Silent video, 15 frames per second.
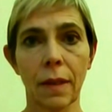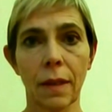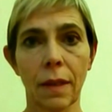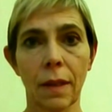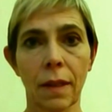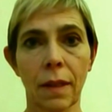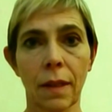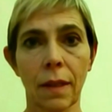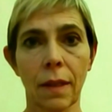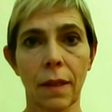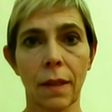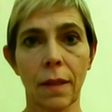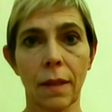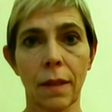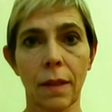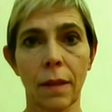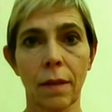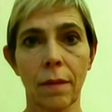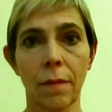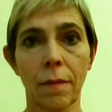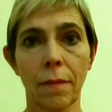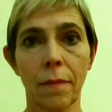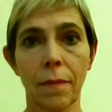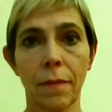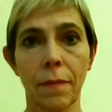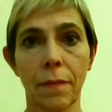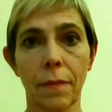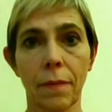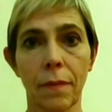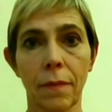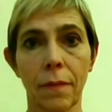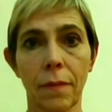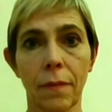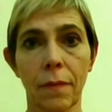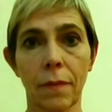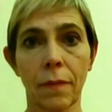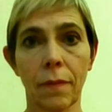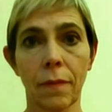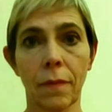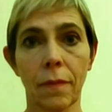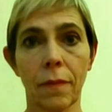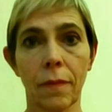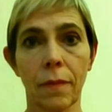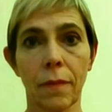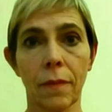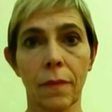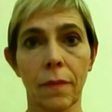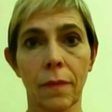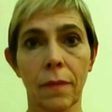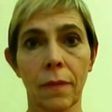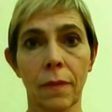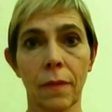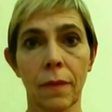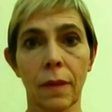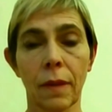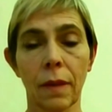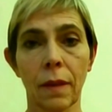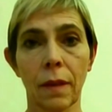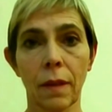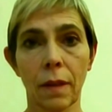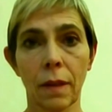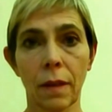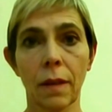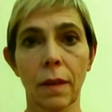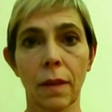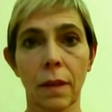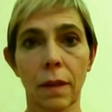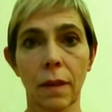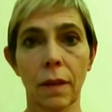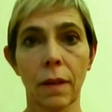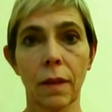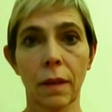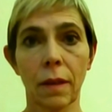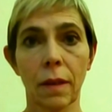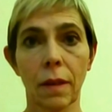This person isn't speaking.